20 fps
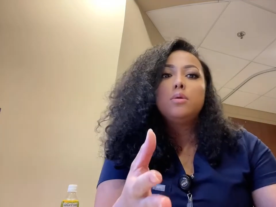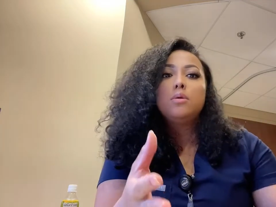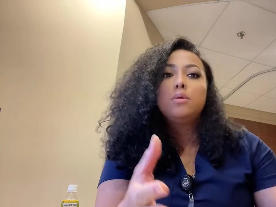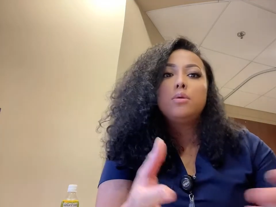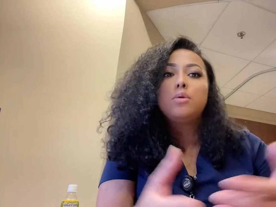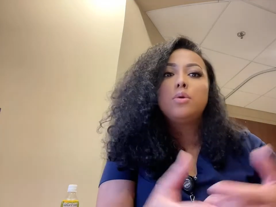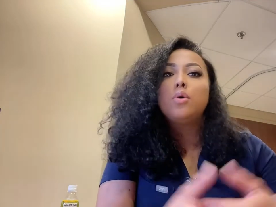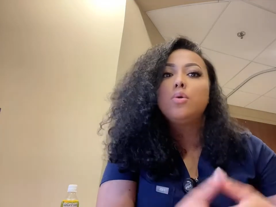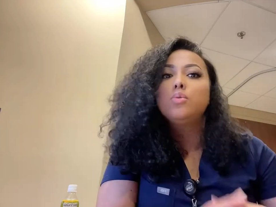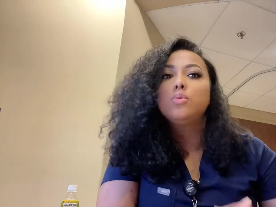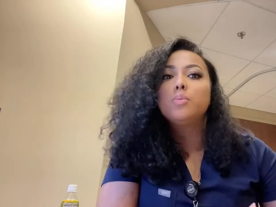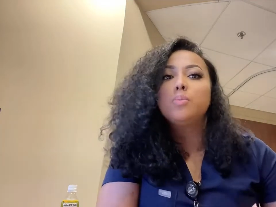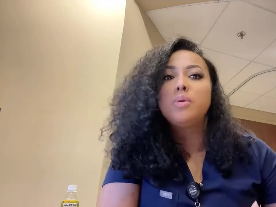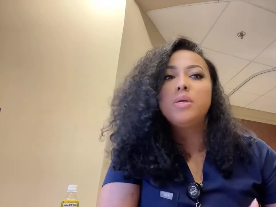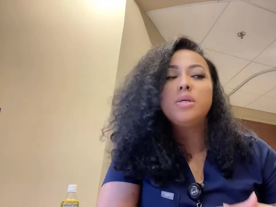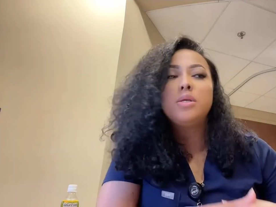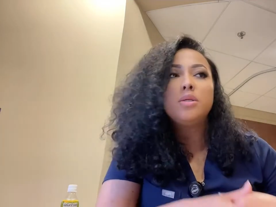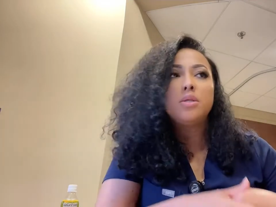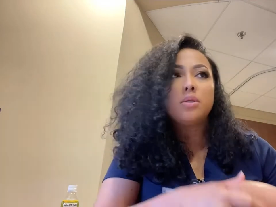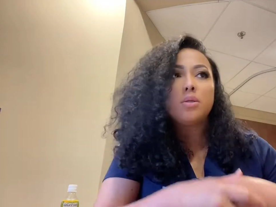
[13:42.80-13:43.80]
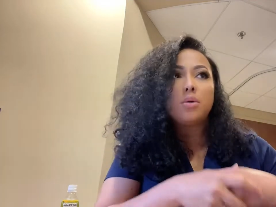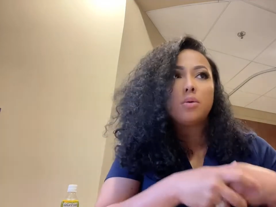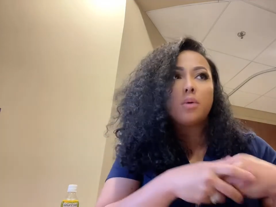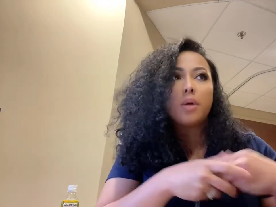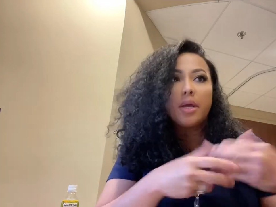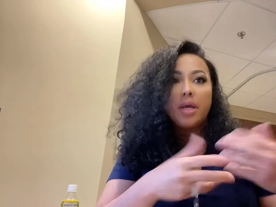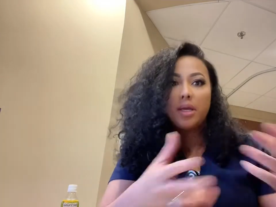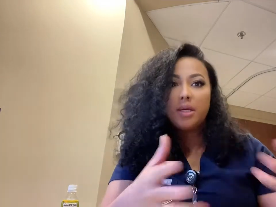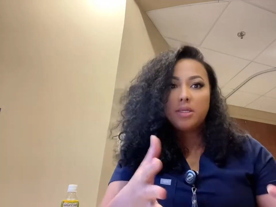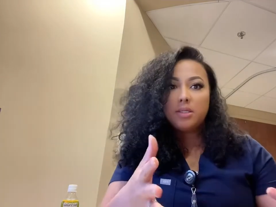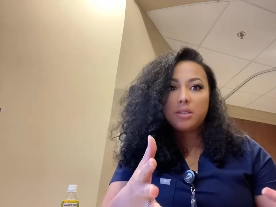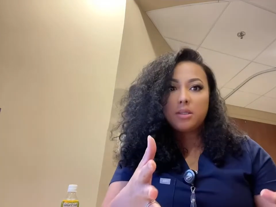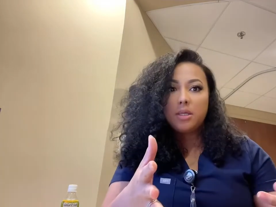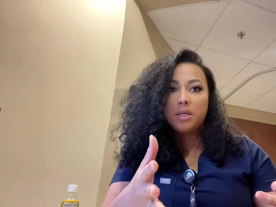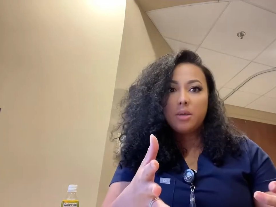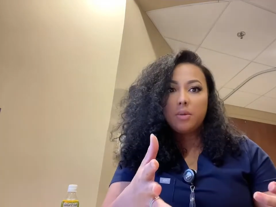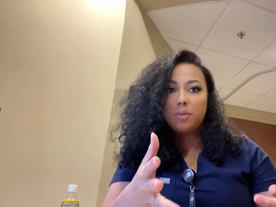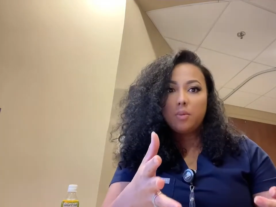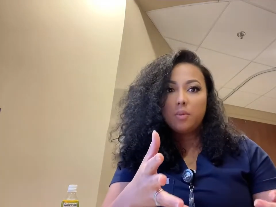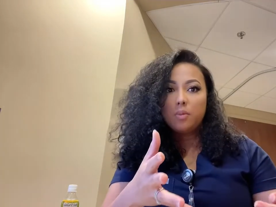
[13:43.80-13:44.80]
don't be so
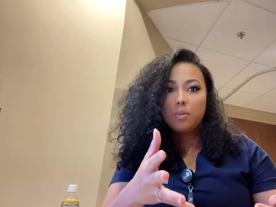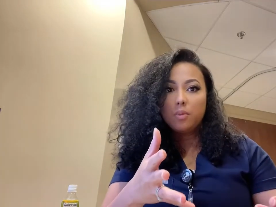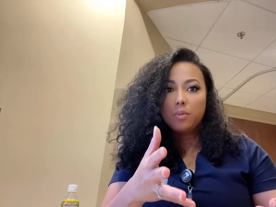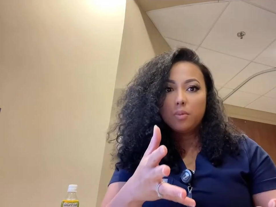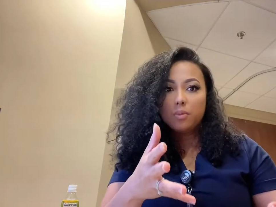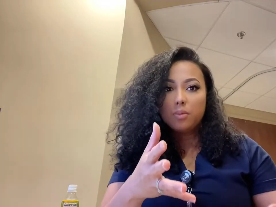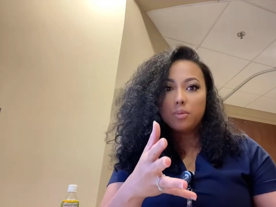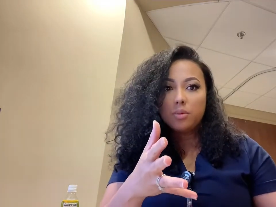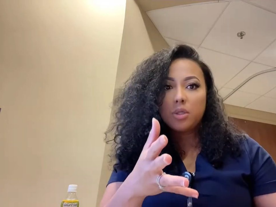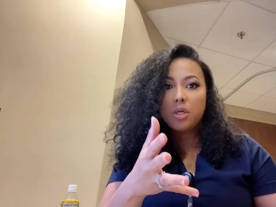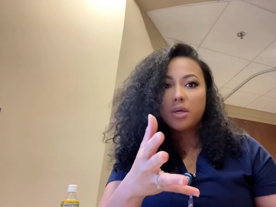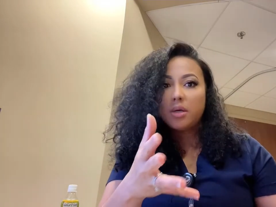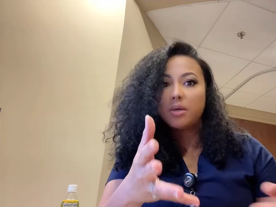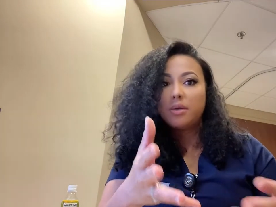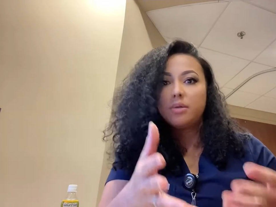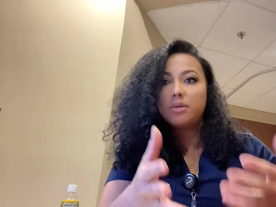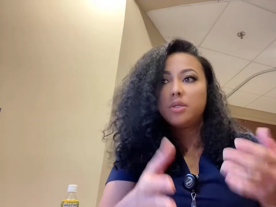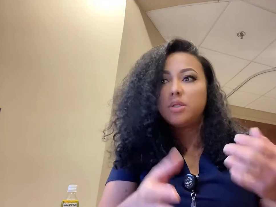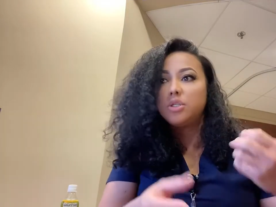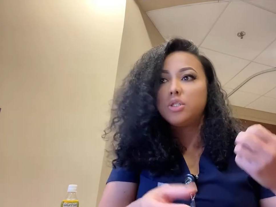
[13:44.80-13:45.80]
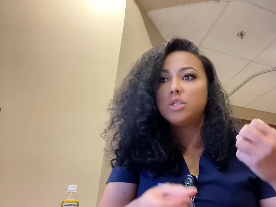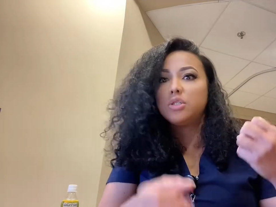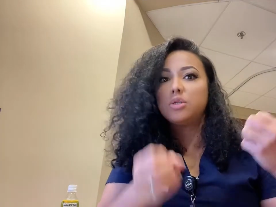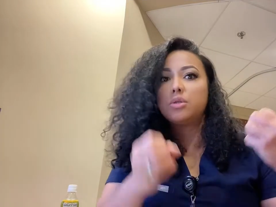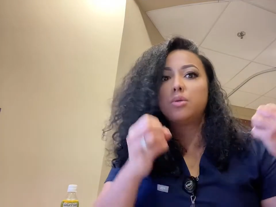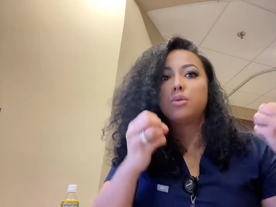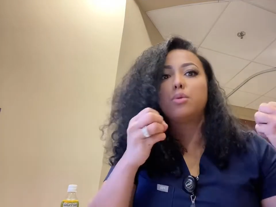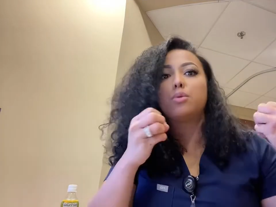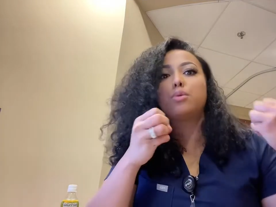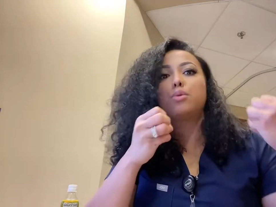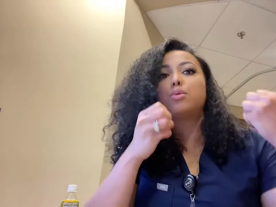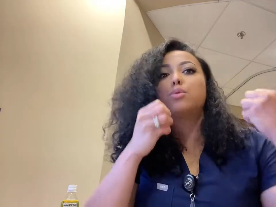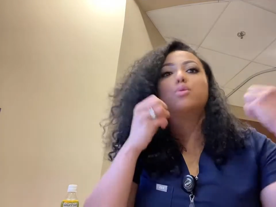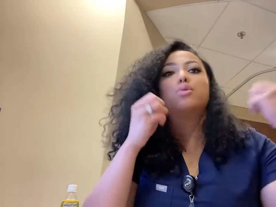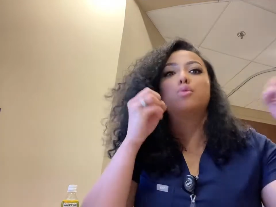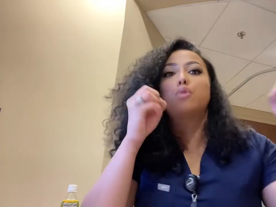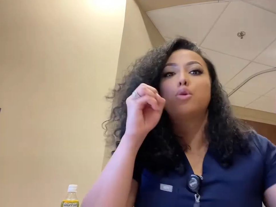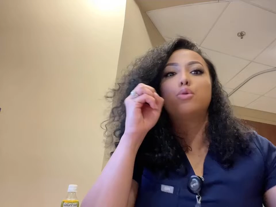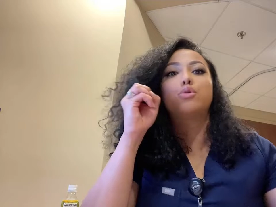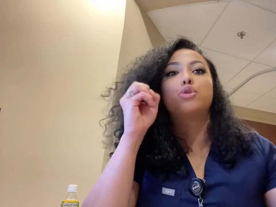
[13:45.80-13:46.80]
hasty to just
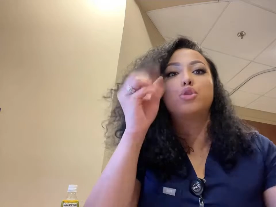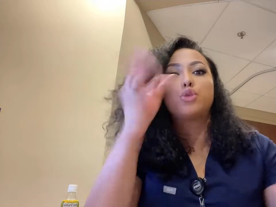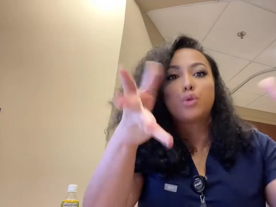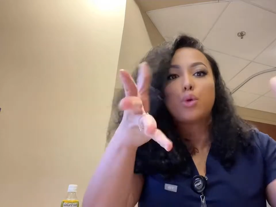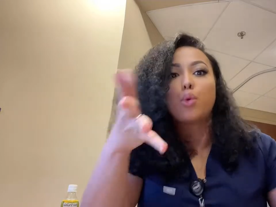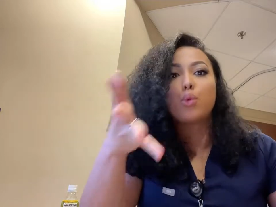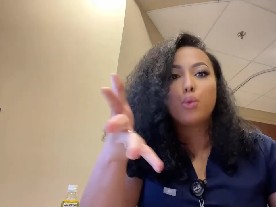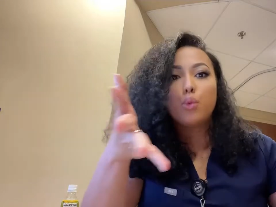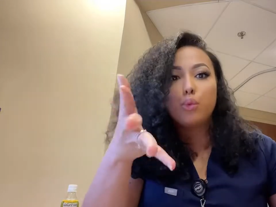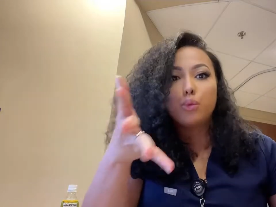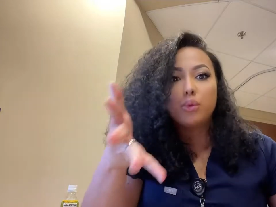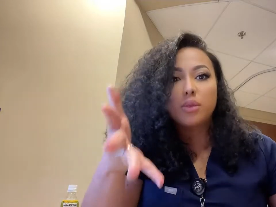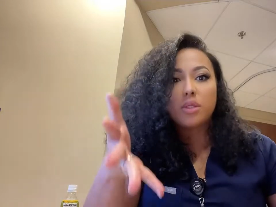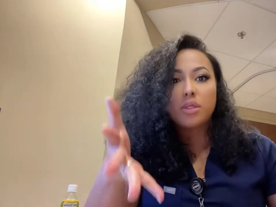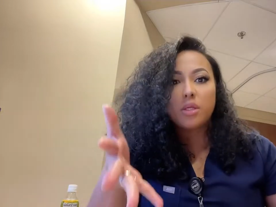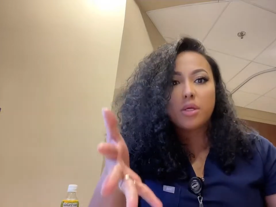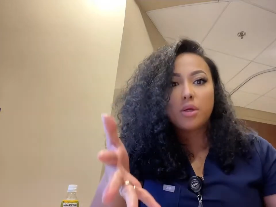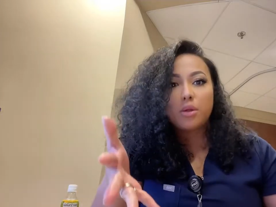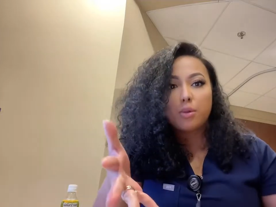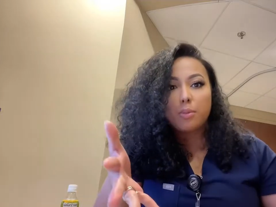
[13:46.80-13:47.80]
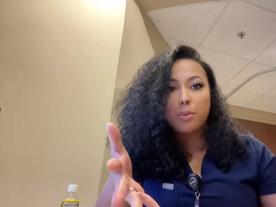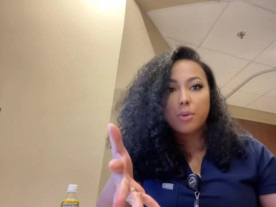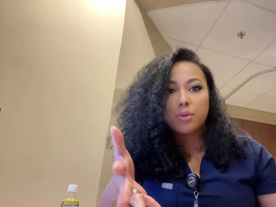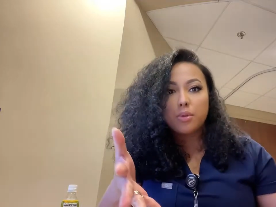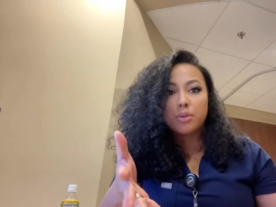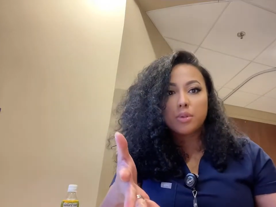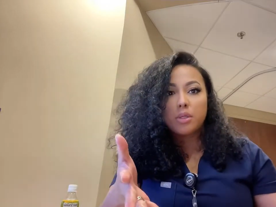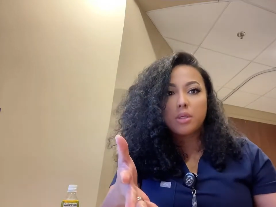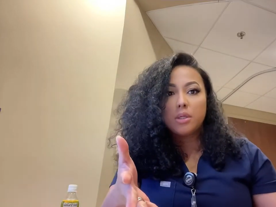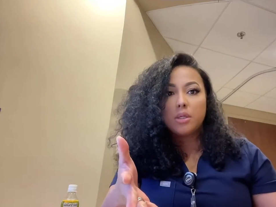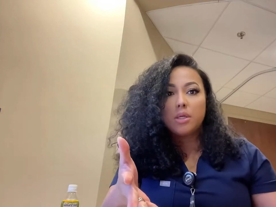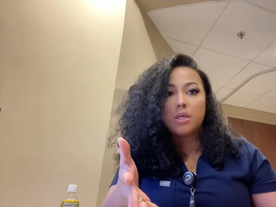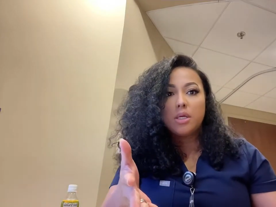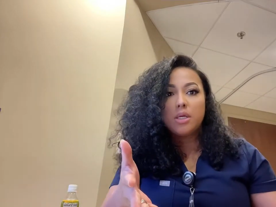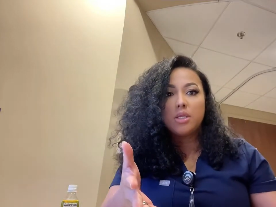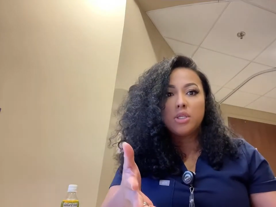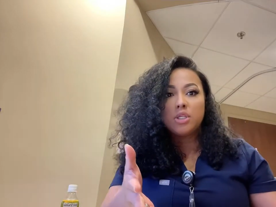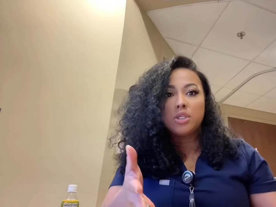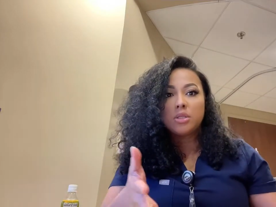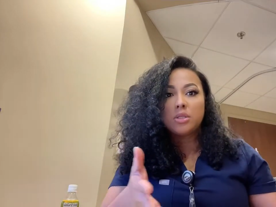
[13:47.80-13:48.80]
throw stones at the other person
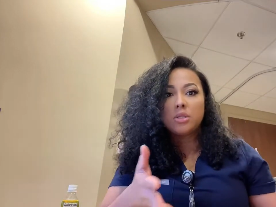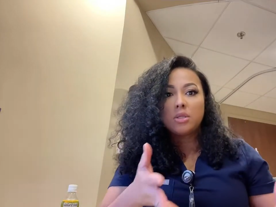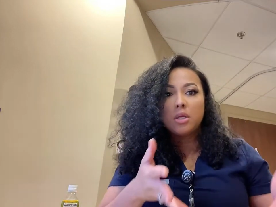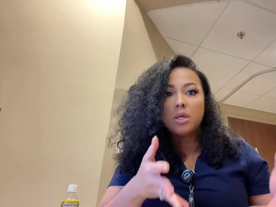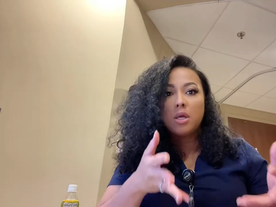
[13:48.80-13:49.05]
and just